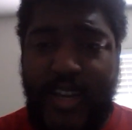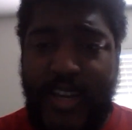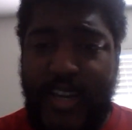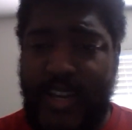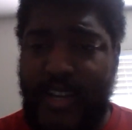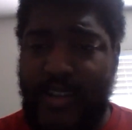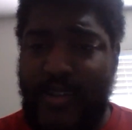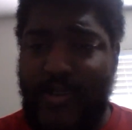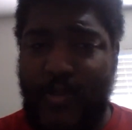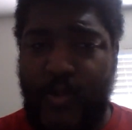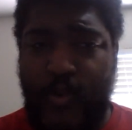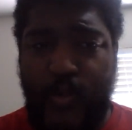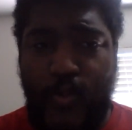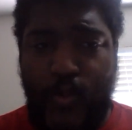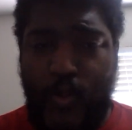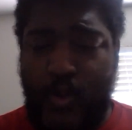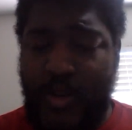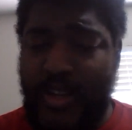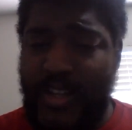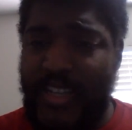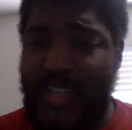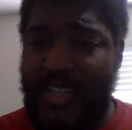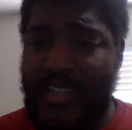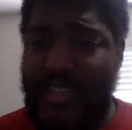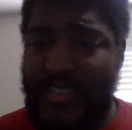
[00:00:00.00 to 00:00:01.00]
And
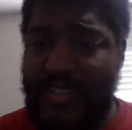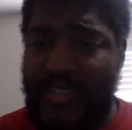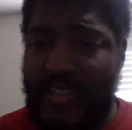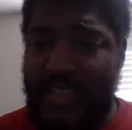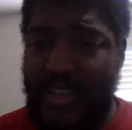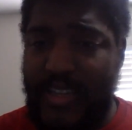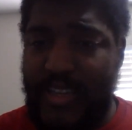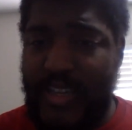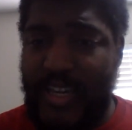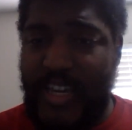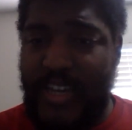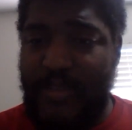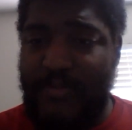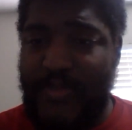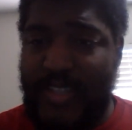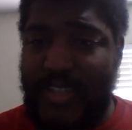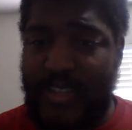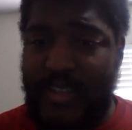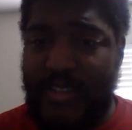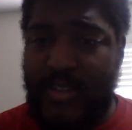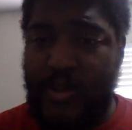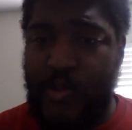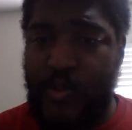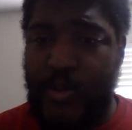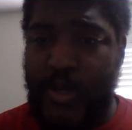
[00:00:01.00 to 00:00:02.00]
one of these games
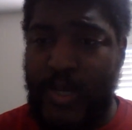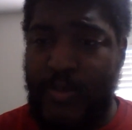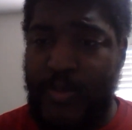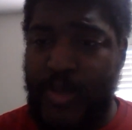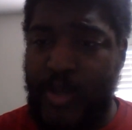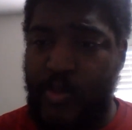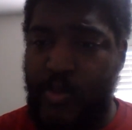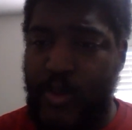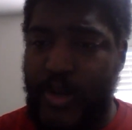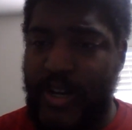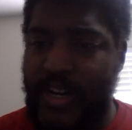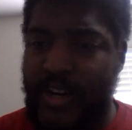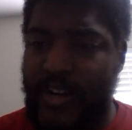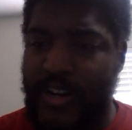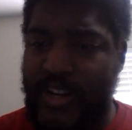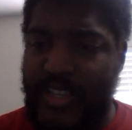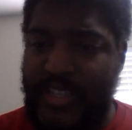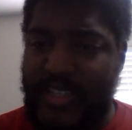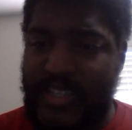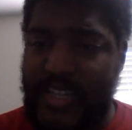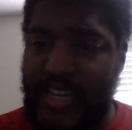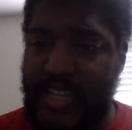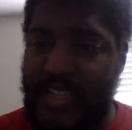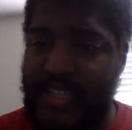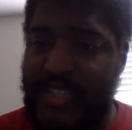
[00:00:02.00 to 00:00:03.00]
that is going to be weird
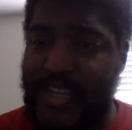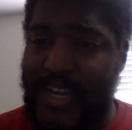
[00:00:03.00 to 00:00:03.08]
is a